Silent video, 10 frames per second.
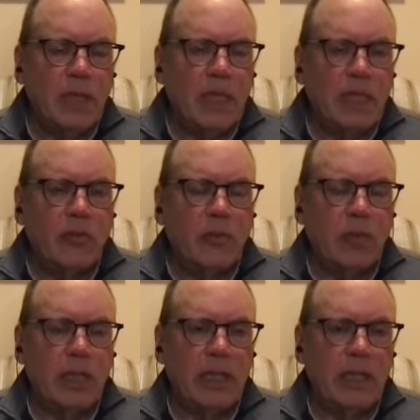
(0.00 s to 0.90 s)
is
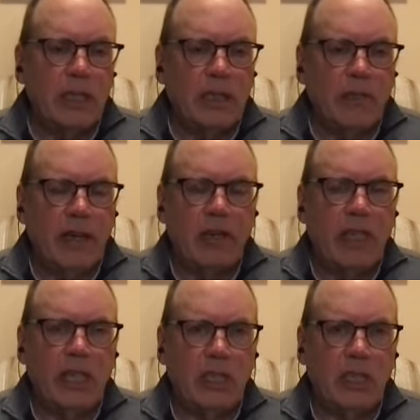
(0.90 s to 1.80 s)
really the
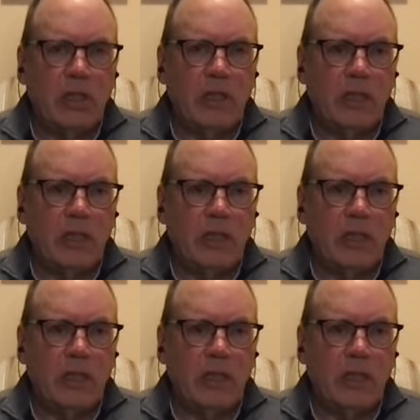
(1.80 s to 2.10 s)
foundation